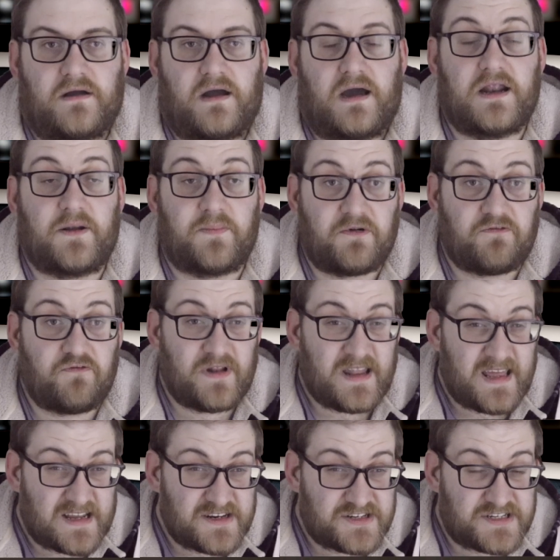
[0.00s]
And I'd be
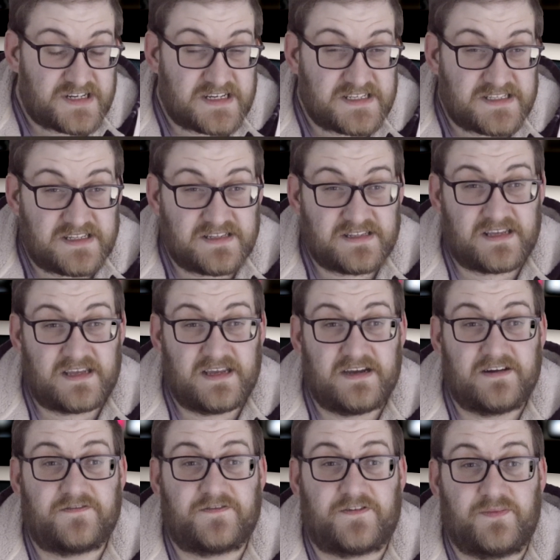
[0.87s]
really interested to
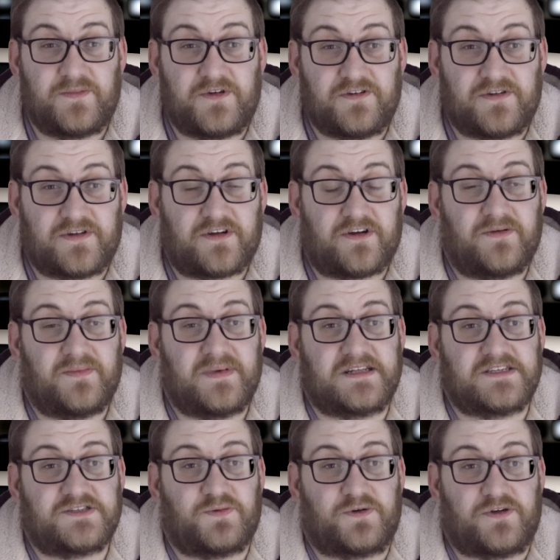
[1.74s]
hear from you in the
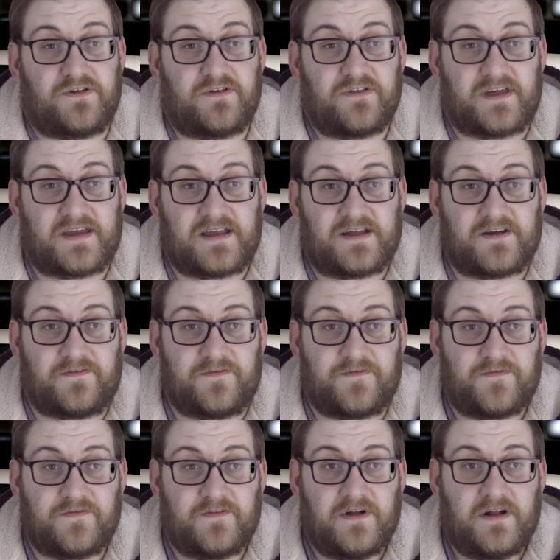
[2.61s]
comments what you think
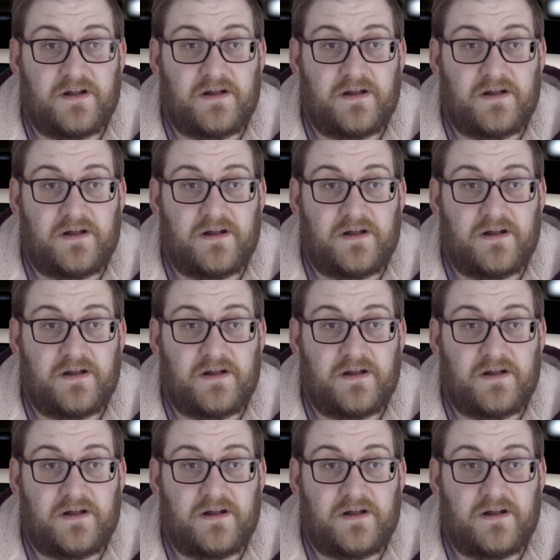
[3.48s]
of